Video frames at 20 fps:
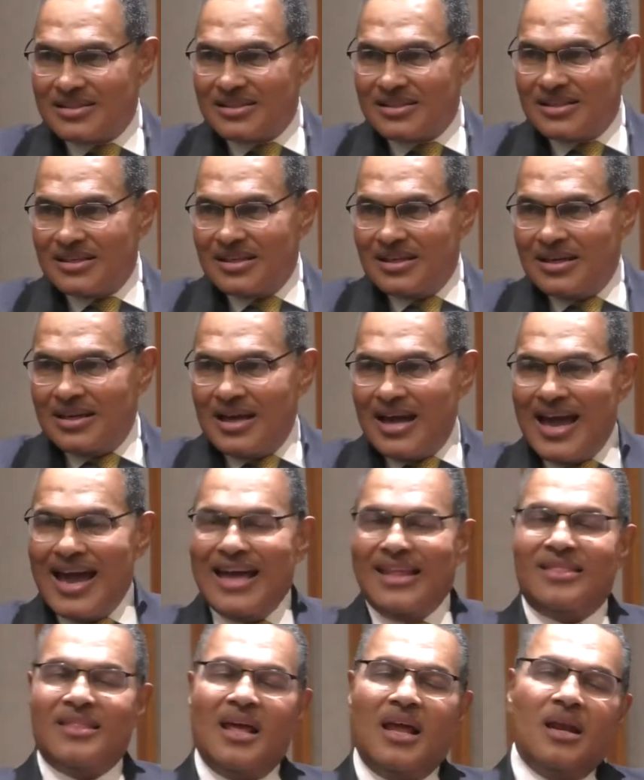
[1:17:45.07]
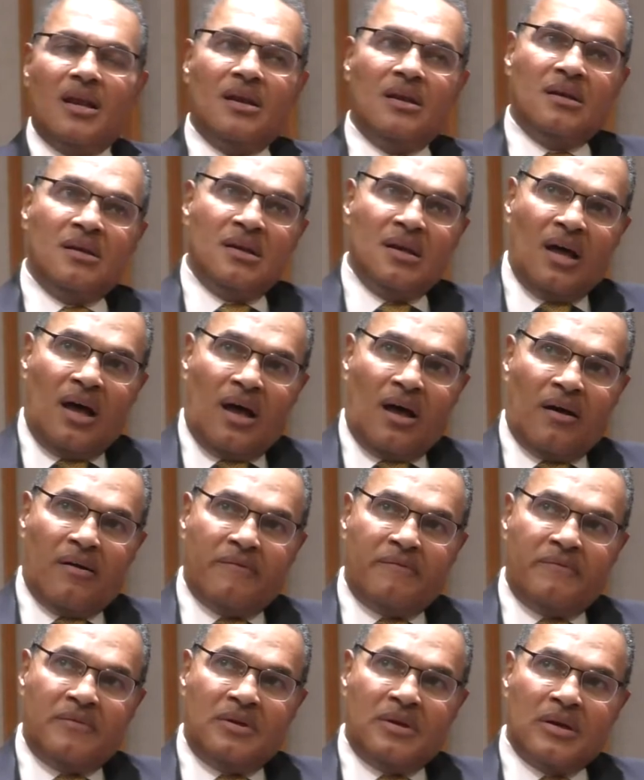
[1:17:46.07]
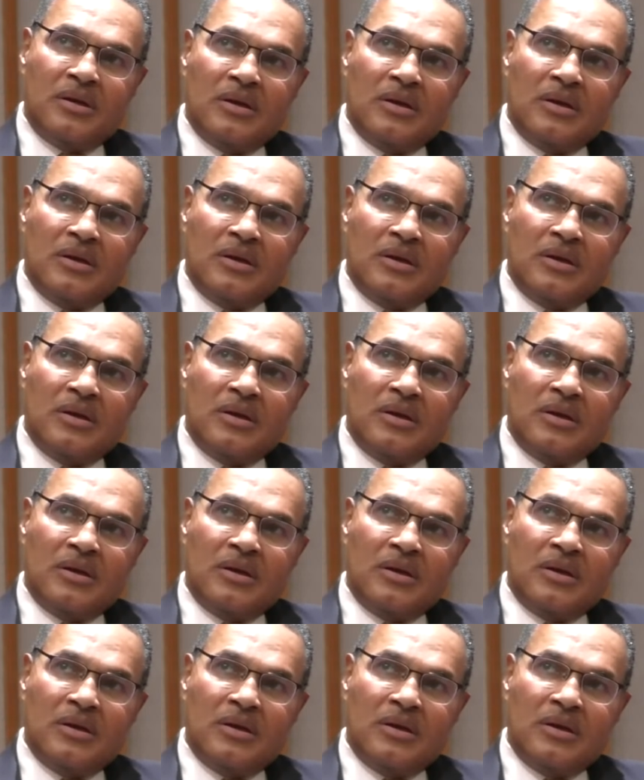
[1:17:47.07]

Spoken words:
And they loved